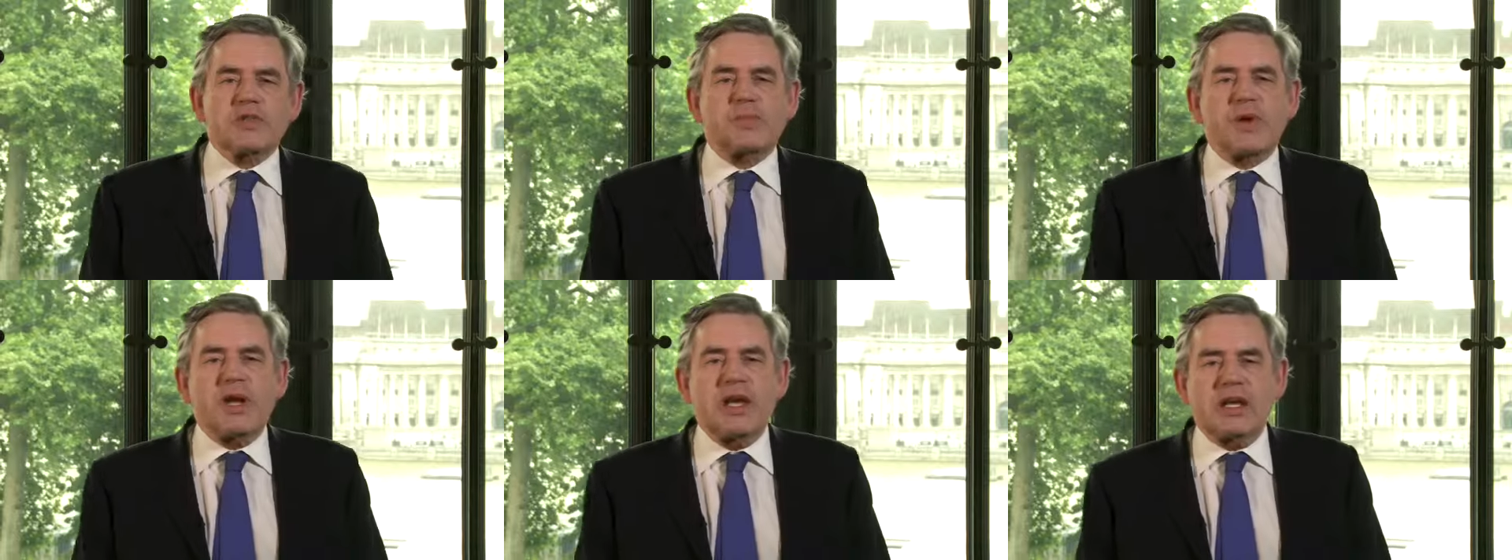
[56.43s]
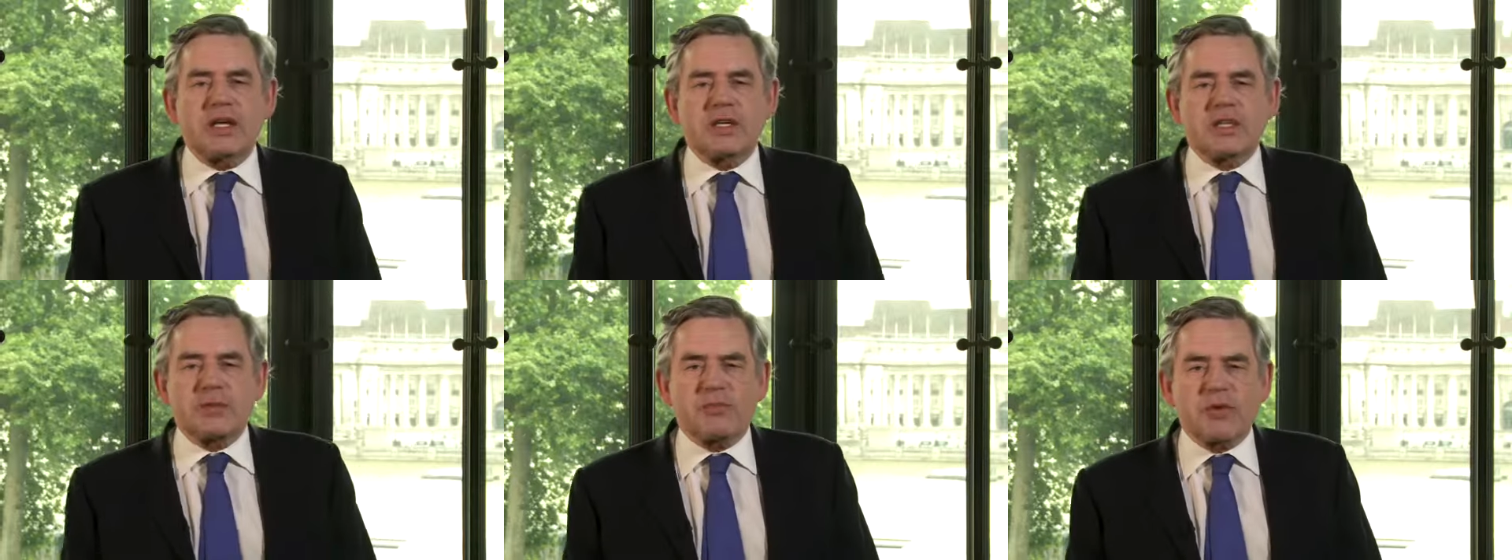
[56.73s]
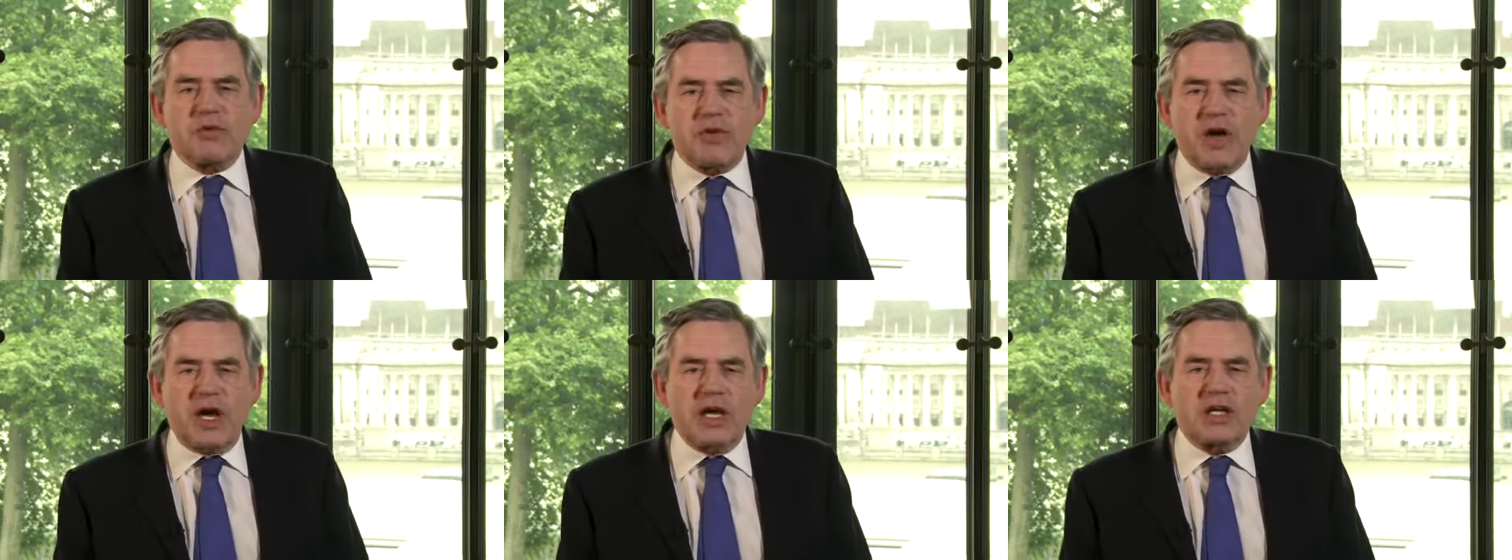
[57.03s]
playing to
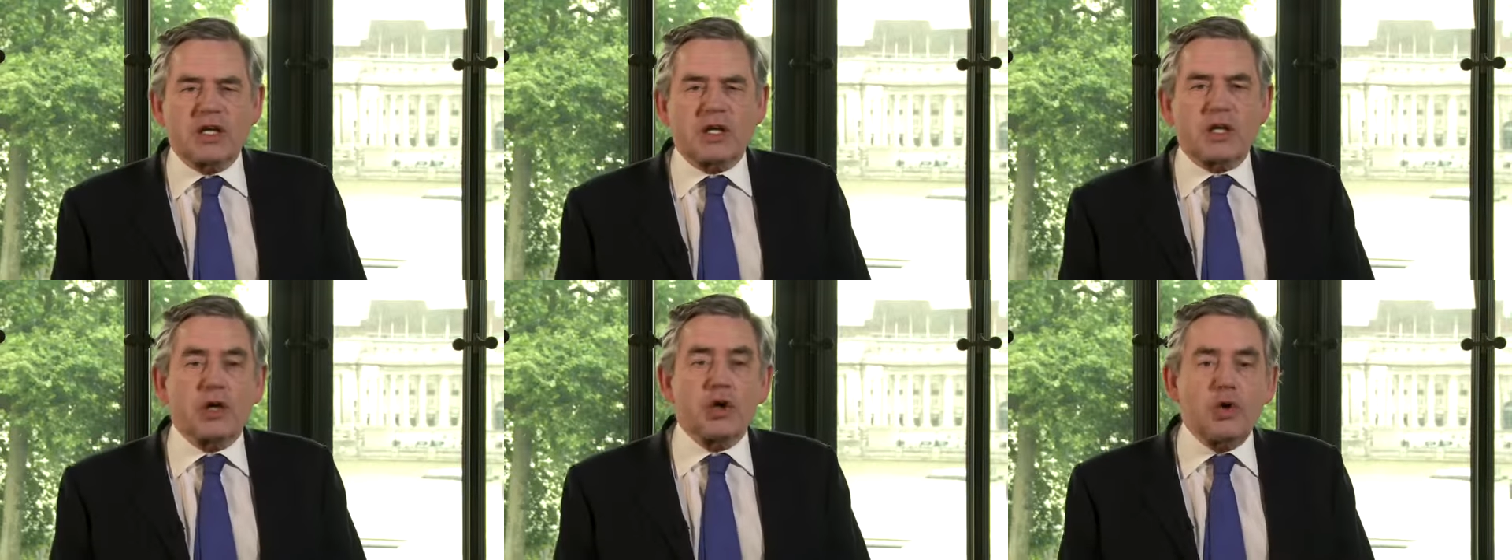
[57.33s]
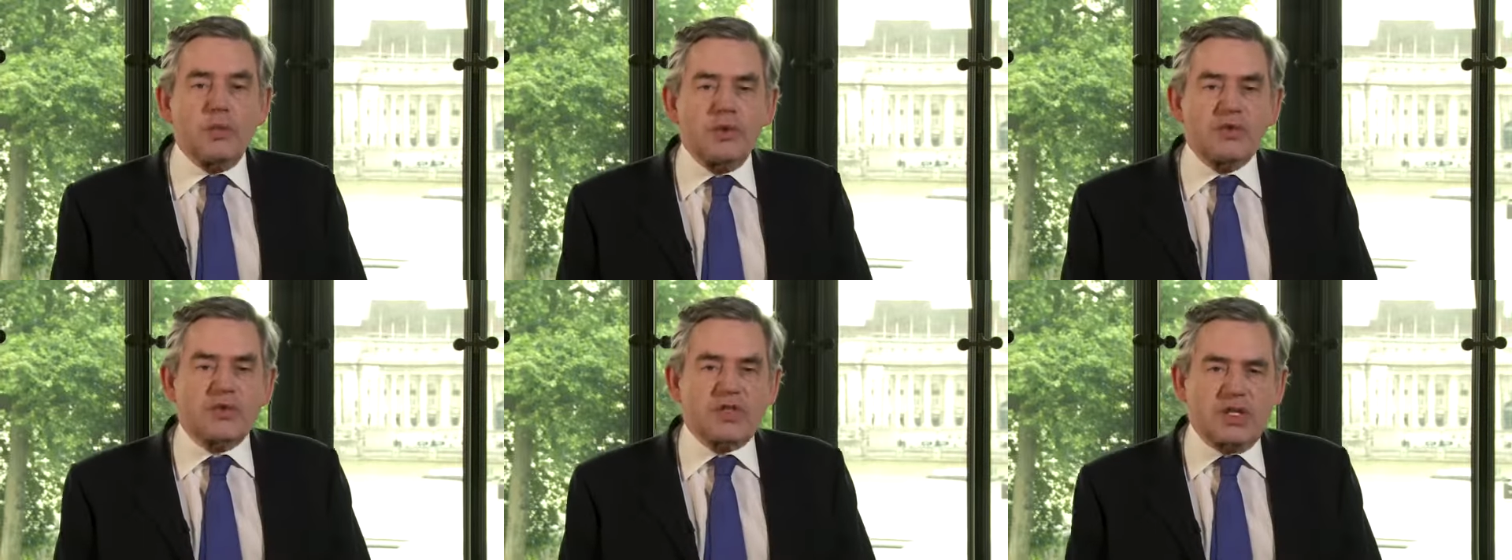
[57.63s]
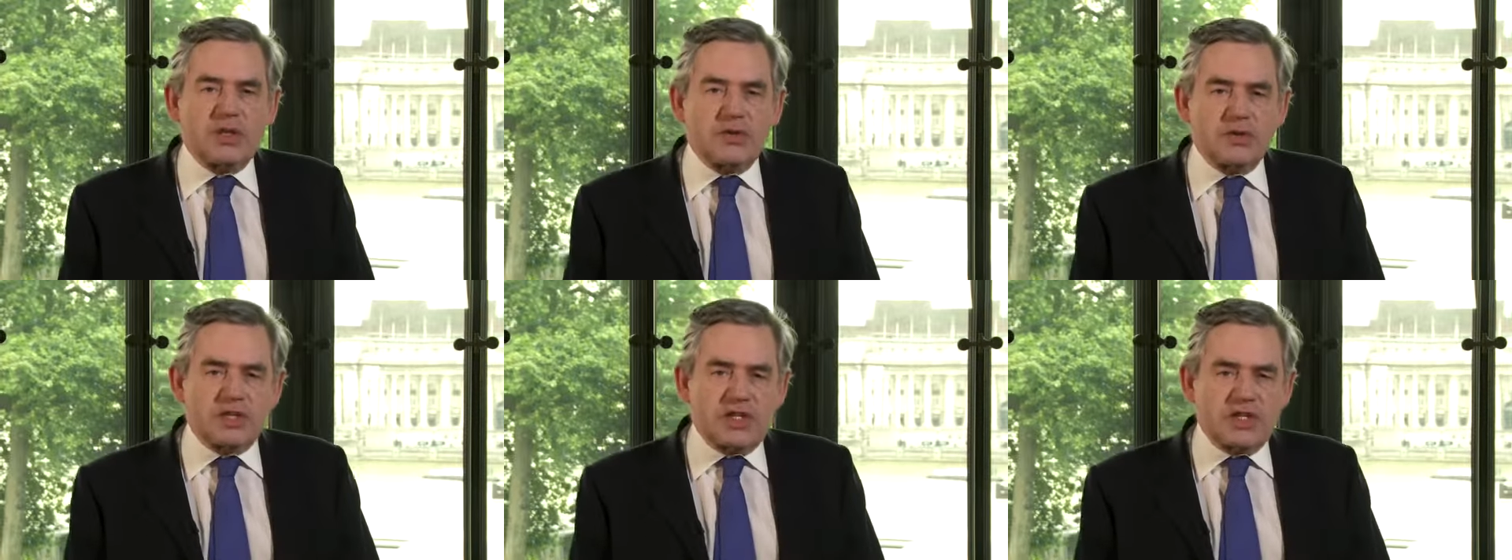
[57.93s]
provide a global
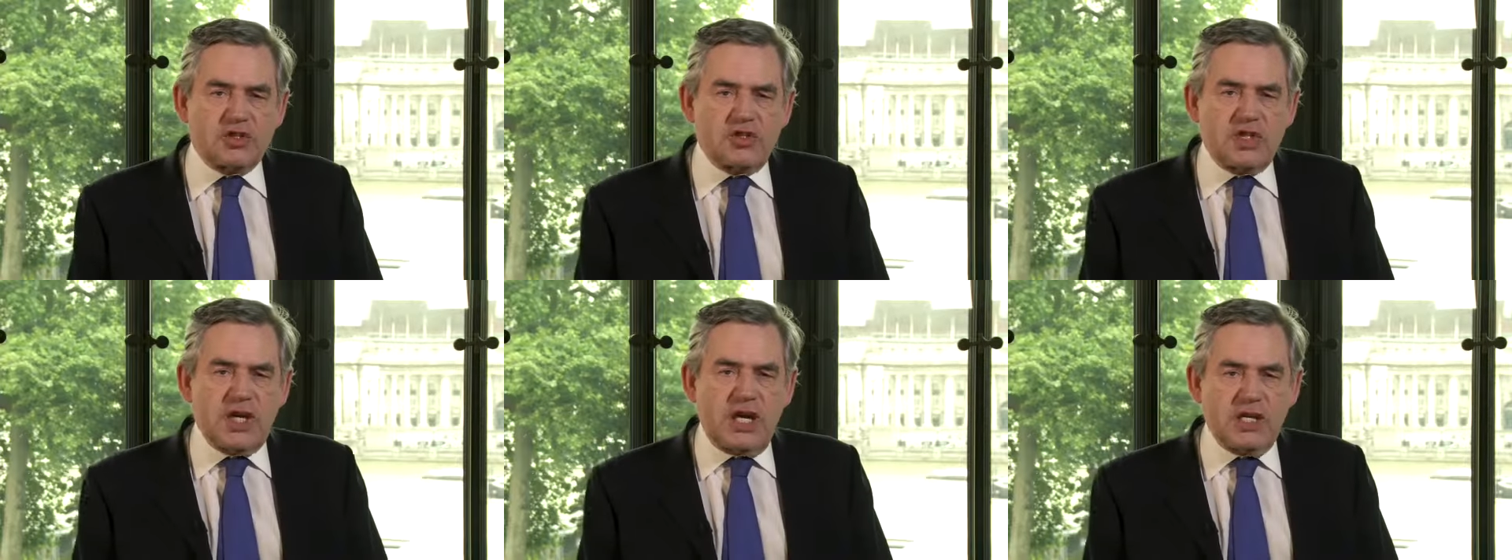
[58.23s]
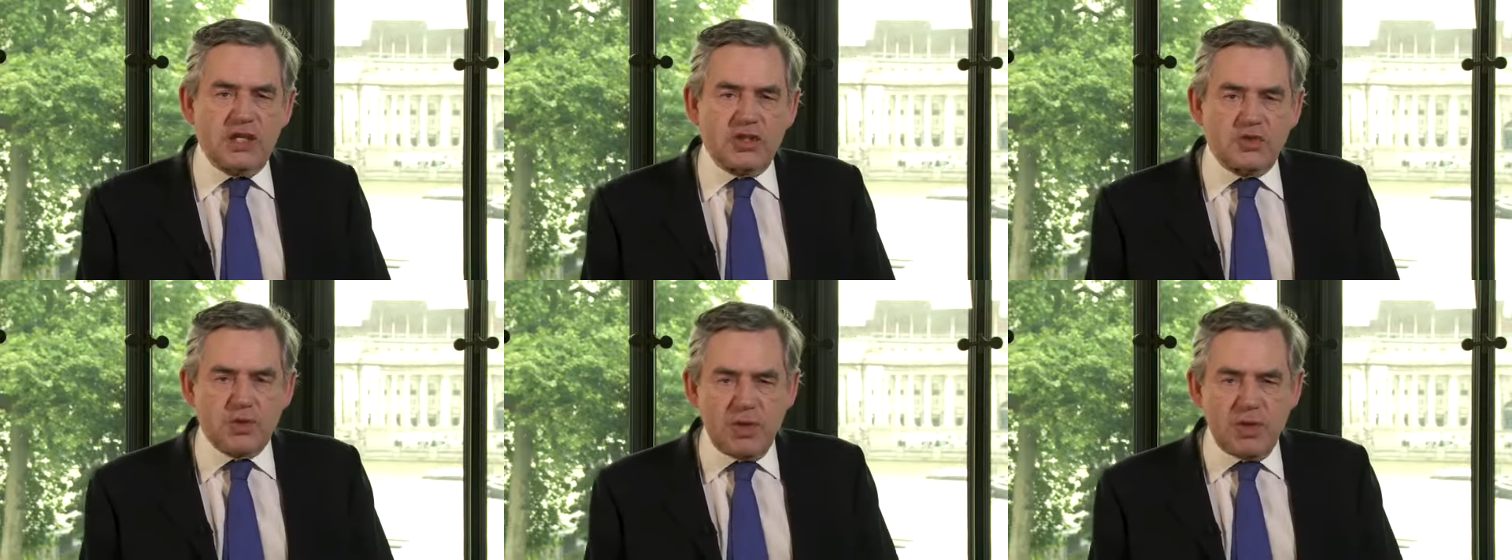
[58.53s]
skills exchange